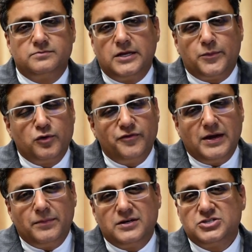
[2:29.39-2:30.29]
They approve
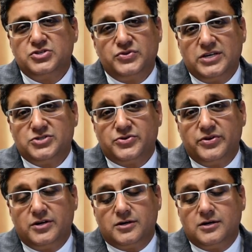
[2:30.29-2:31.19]
your application, and you get your
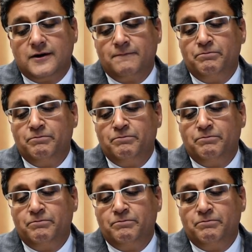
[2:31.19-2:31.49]
green card.